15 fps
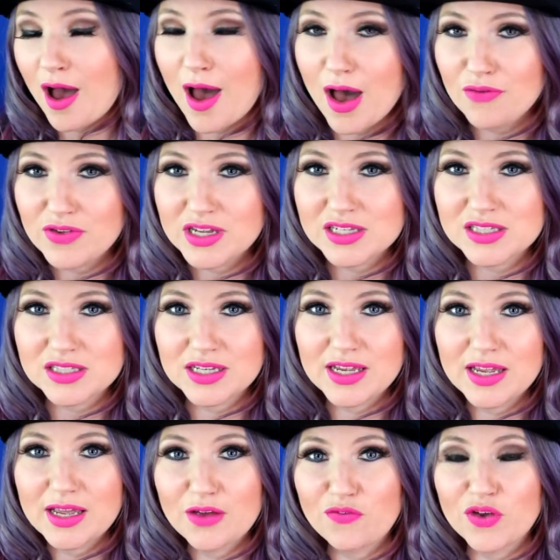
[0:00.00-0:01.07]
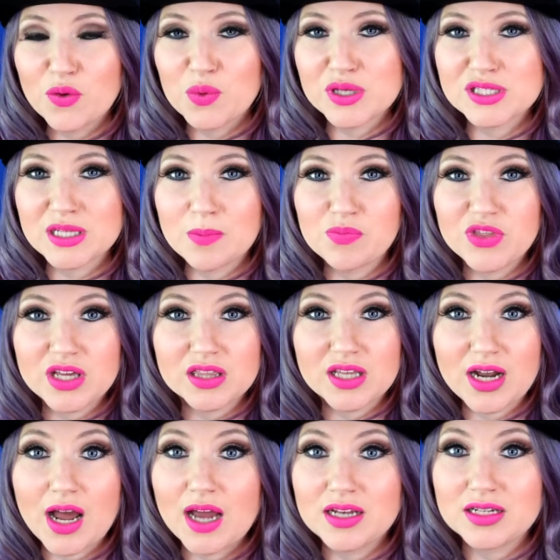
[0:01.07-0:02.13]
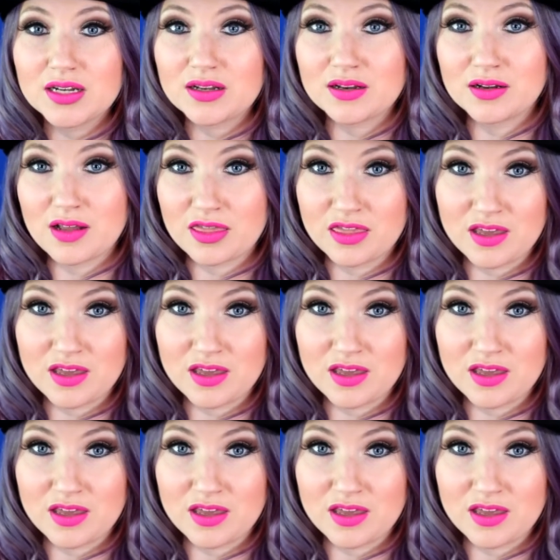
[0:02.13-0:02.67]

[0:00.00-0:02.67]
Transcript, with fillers: Obviously, if it was something that I didn't